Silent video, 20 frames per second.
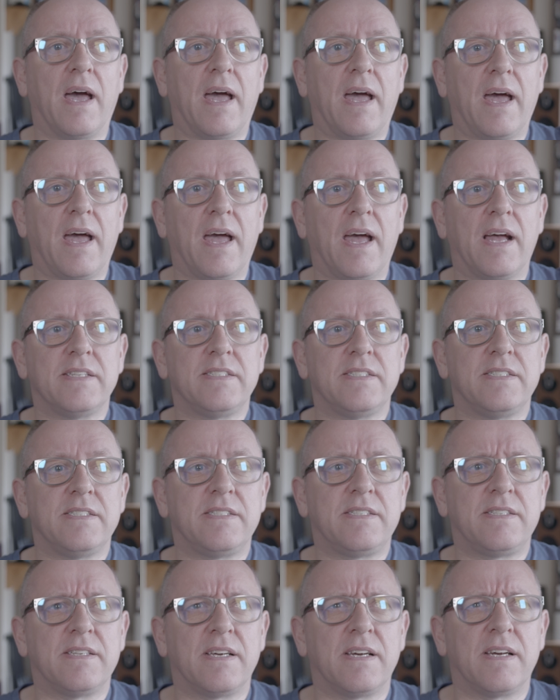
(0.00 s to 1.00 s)

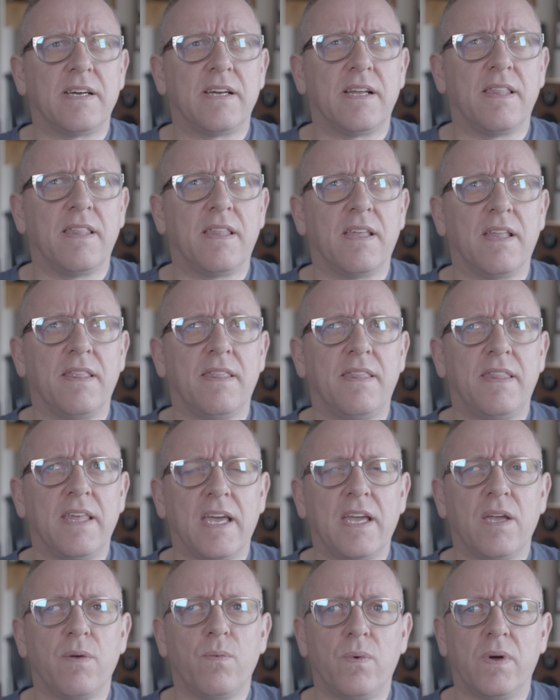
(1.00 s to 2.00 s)
and that
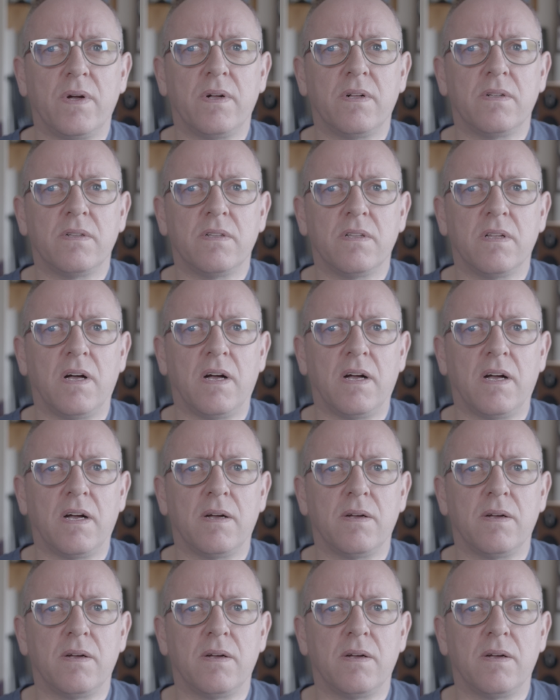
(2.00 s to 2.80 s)
they will